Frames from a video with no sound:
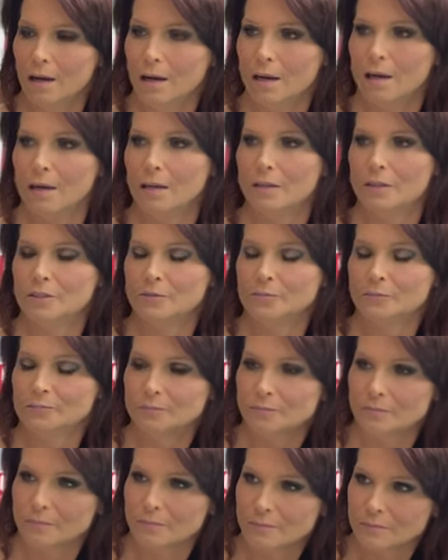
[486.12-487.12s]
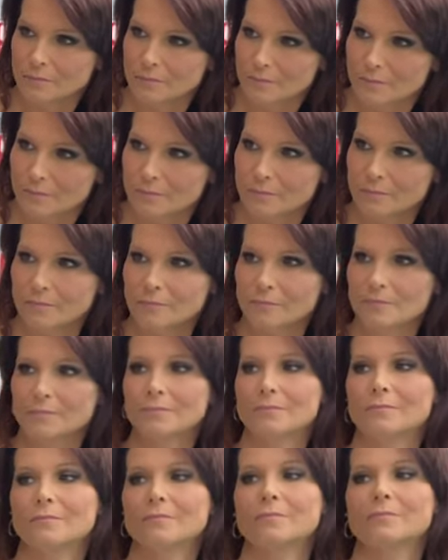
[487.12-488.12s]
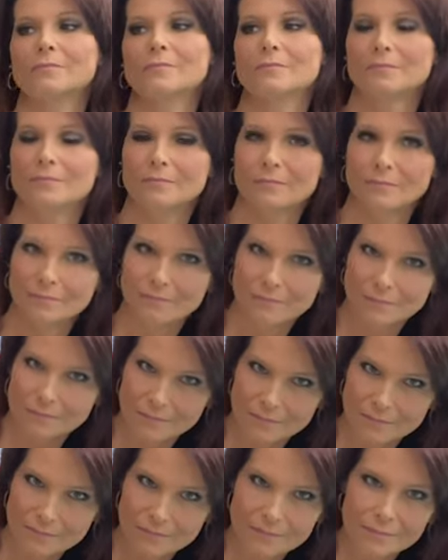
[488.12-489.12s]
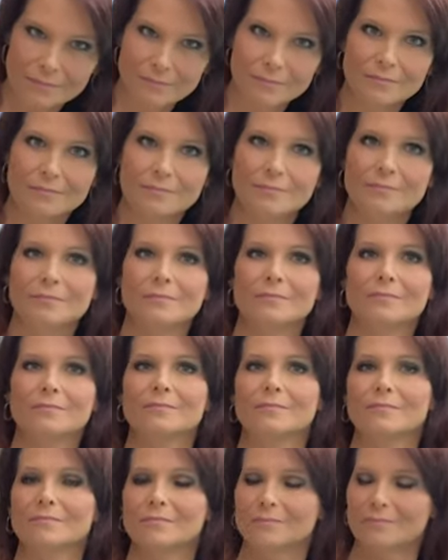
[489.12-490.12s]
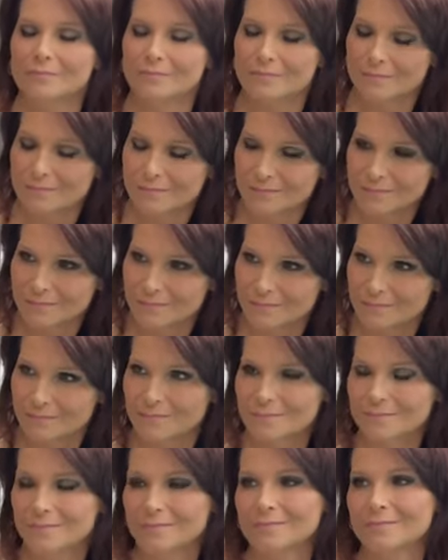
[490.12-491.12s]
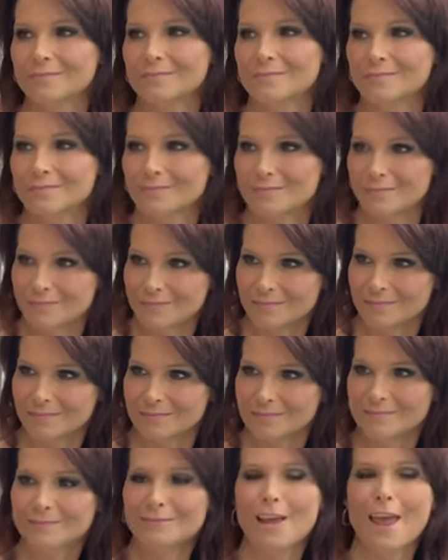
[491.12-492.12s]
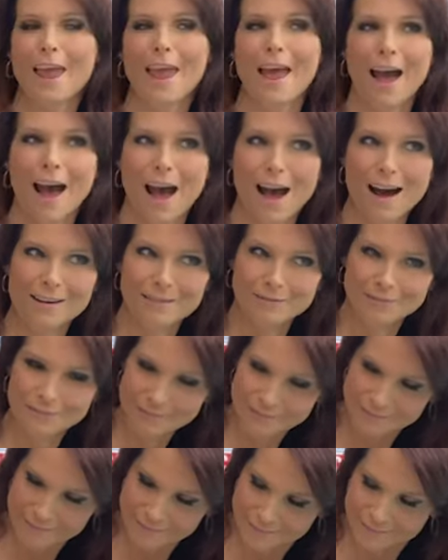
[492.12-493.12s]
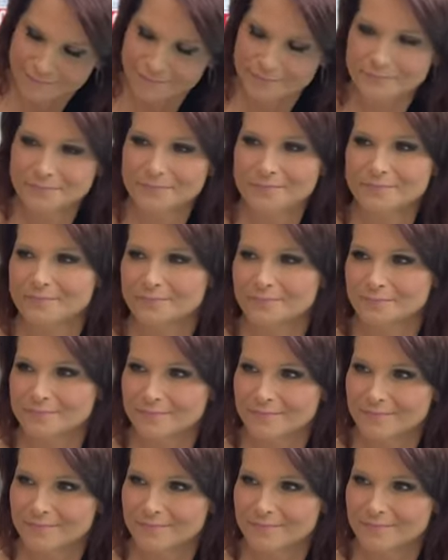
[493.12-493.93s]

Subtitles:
The person shown says nothing.